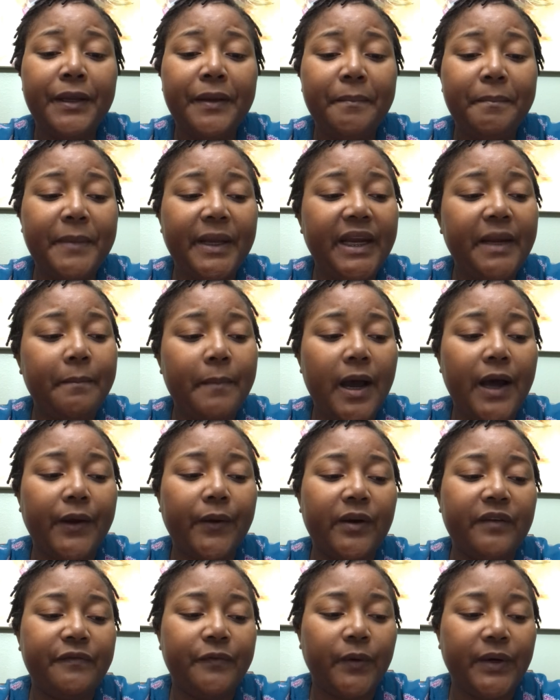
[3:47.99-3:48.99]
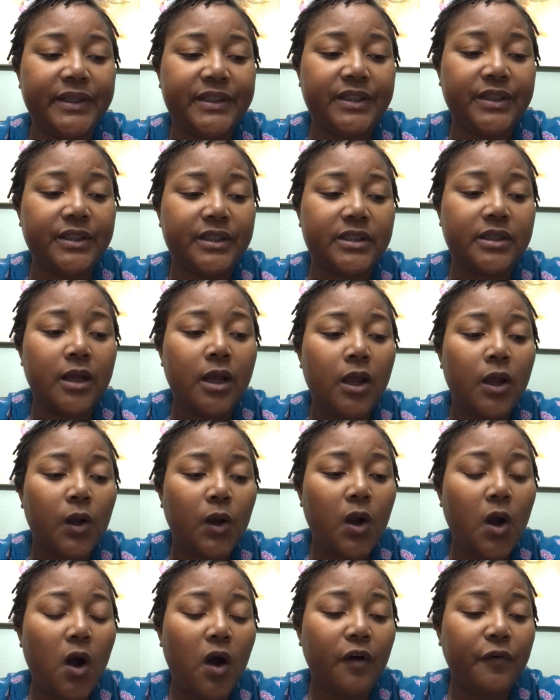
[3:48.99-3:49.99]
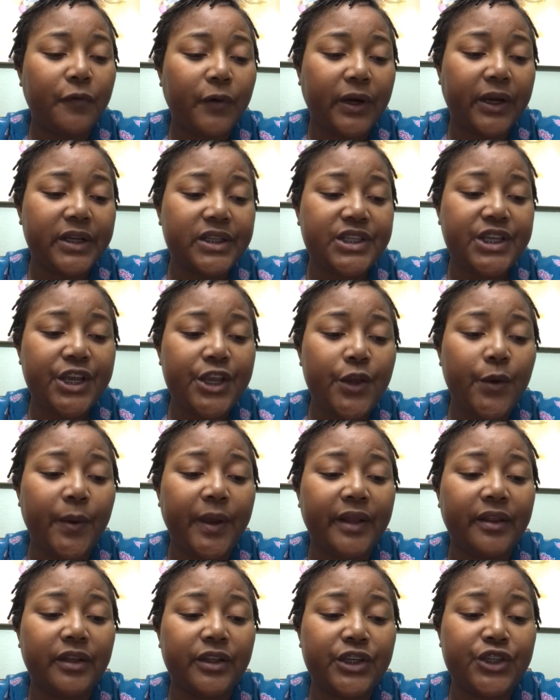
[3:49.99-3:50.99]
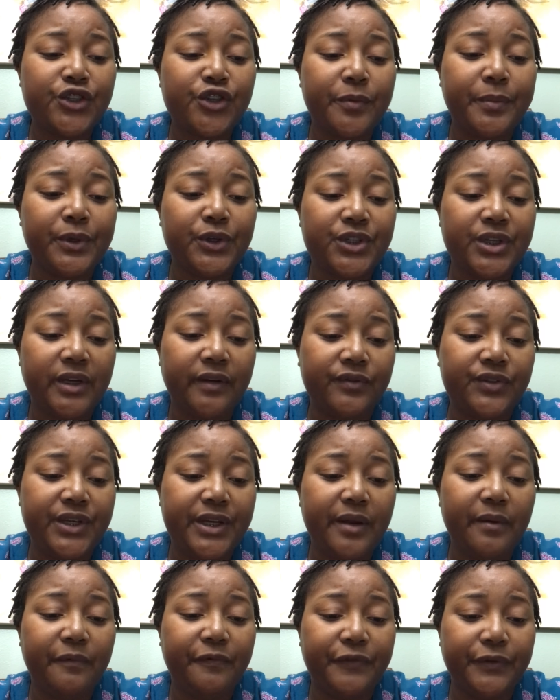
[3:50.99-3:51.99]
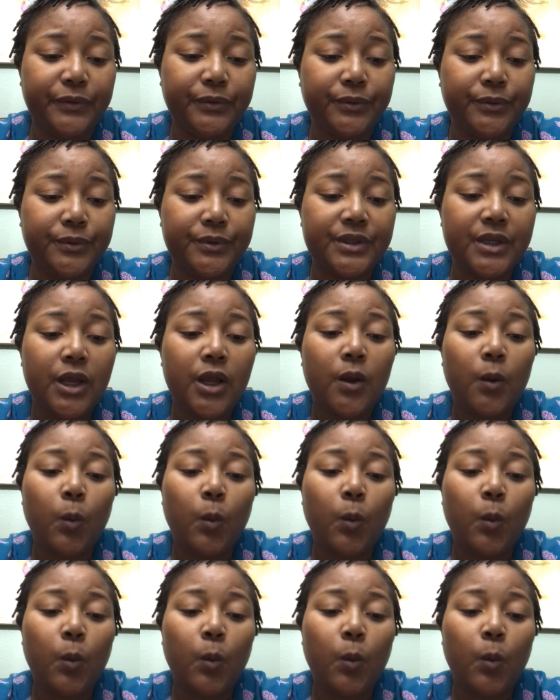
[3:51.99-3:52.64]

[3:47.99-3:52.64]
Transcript: Many moderate voices call for continuing the distribution of GM foods